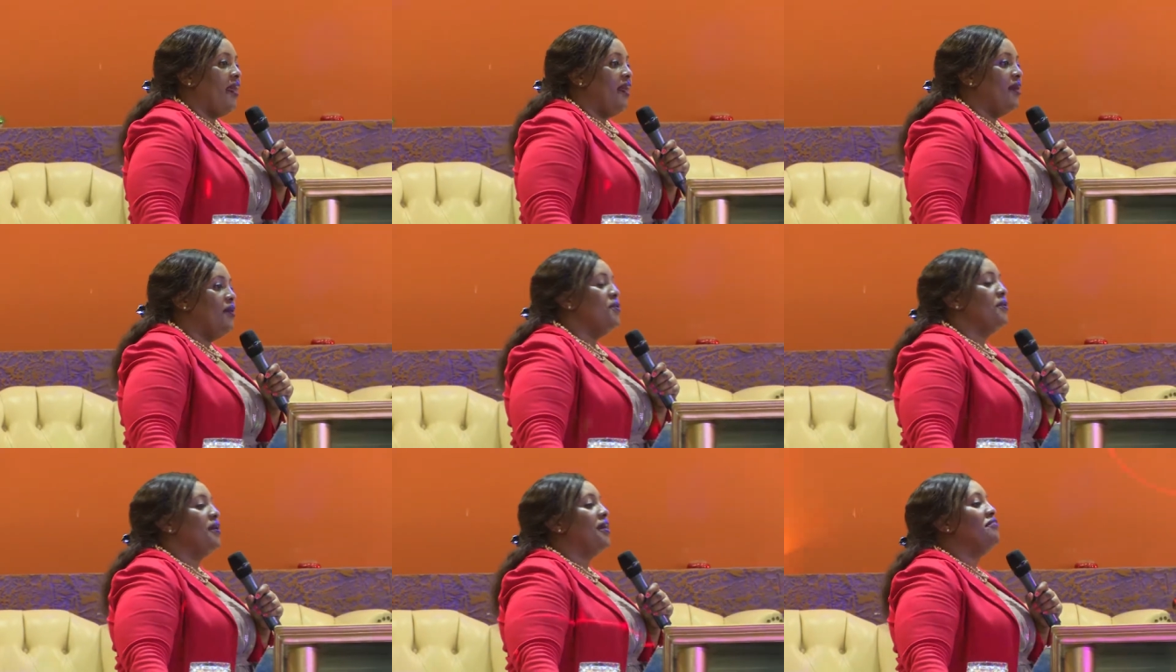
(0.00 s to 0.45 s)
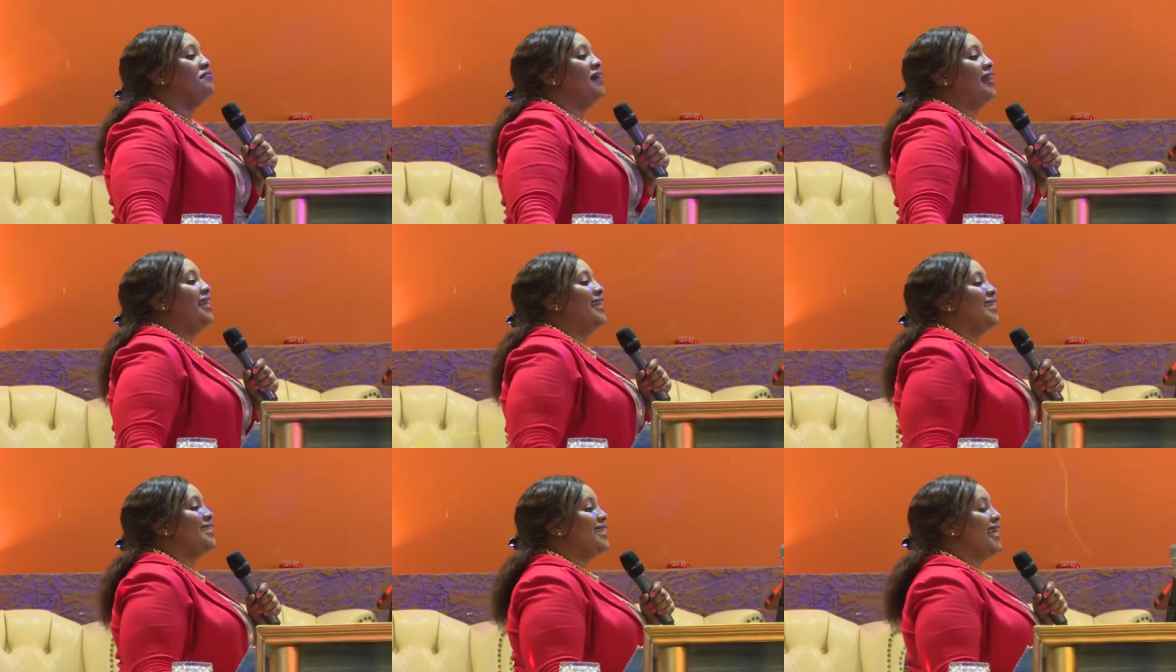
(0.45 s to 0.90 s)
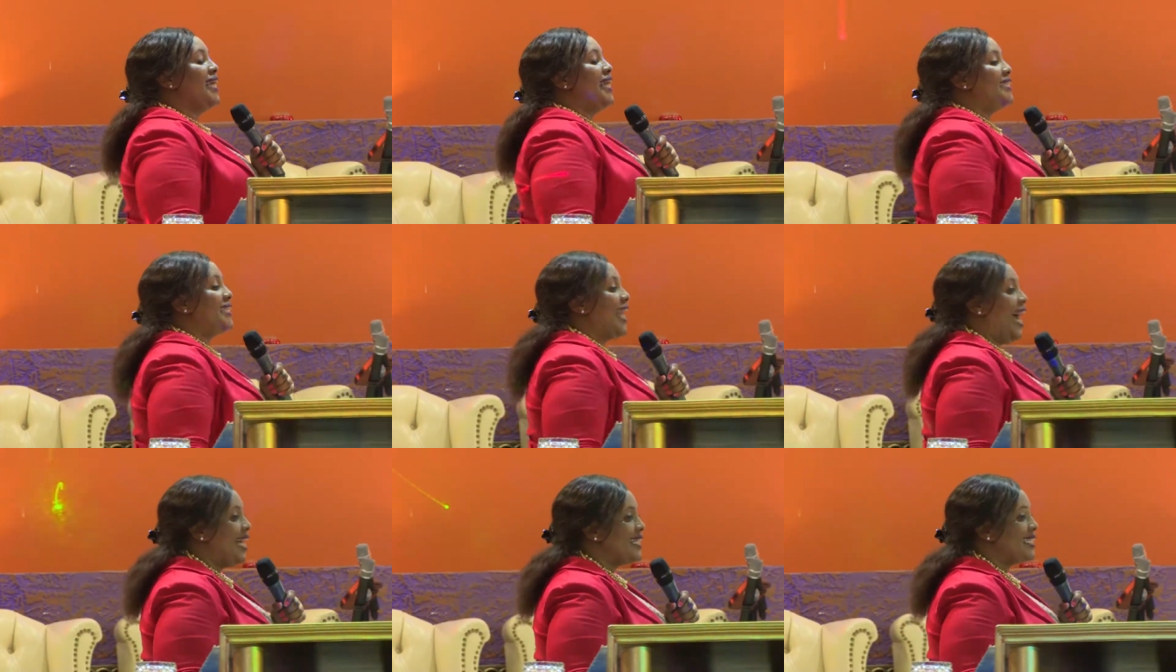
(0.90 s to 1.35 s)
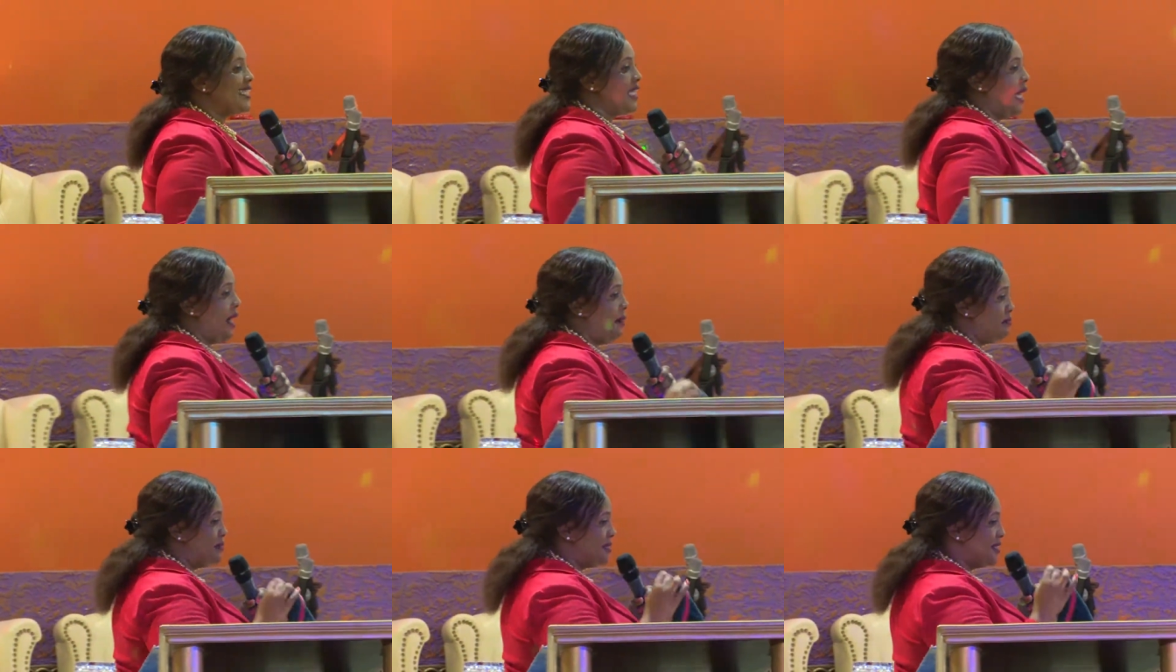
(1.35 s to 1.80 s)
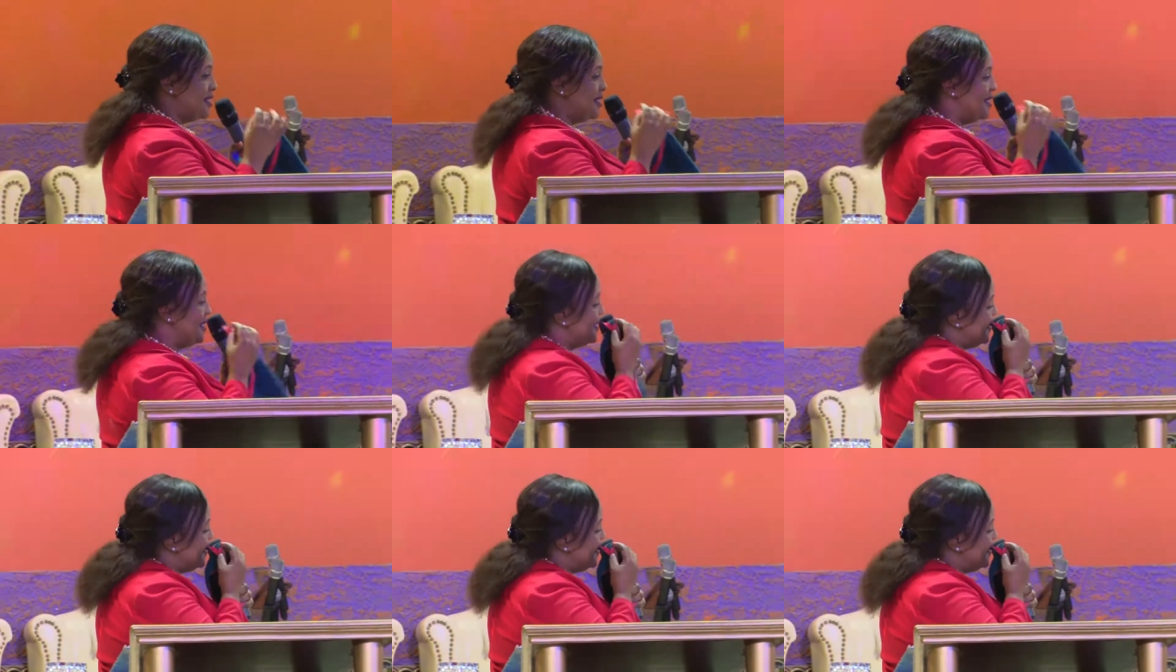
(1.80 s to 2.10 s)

You give and they say it has charms.